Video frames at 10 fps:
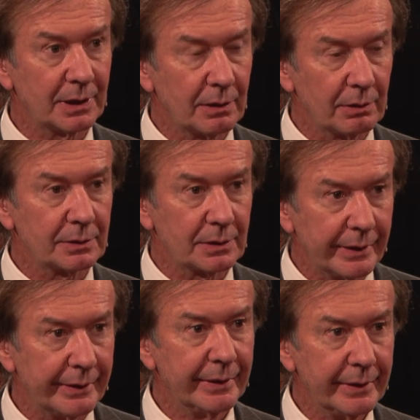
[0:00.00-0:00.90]
because
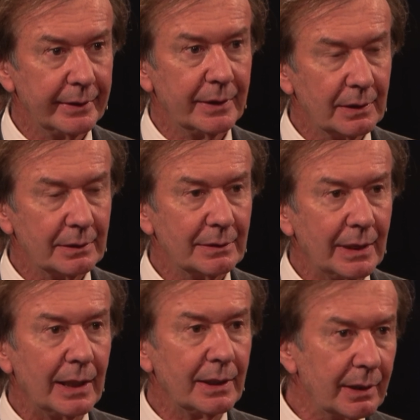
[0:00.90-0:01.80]

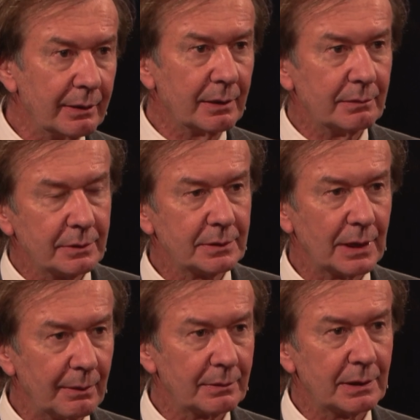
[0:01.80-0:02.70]
they
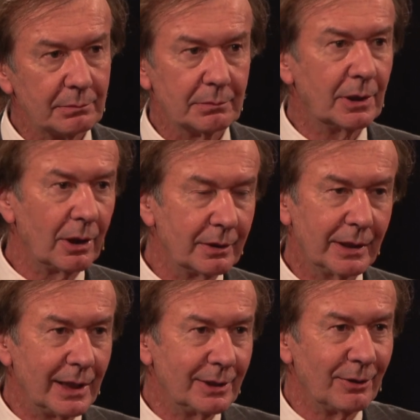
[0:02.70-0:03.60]

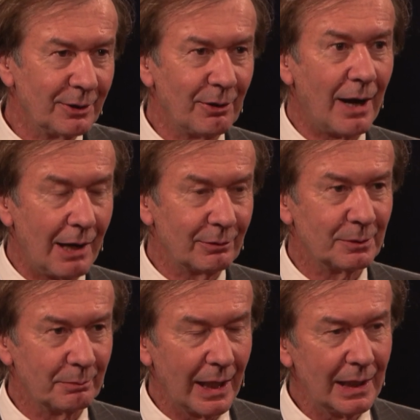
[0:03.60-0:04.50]
don't know how
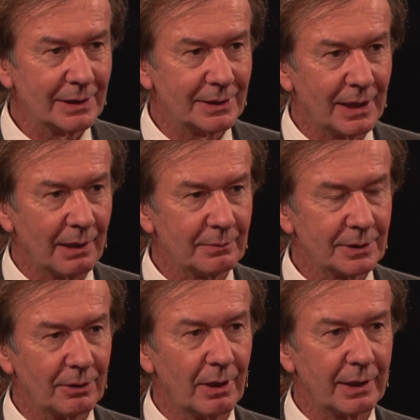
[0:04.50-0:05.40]
to manage them.
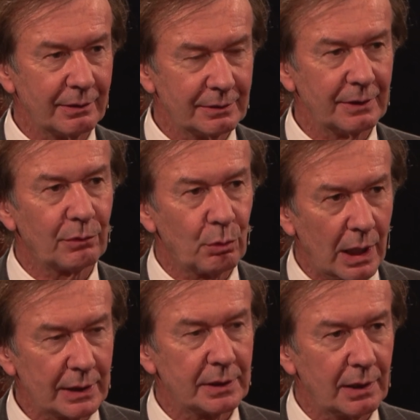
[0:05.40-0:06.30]
So I receive
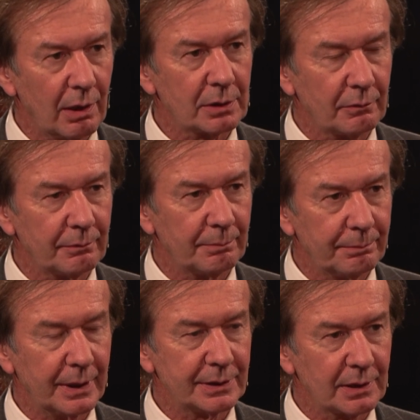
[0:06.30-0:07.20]
quite a lot of
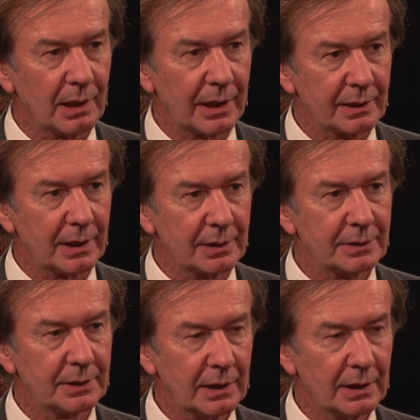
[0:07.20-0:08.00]
patients like this.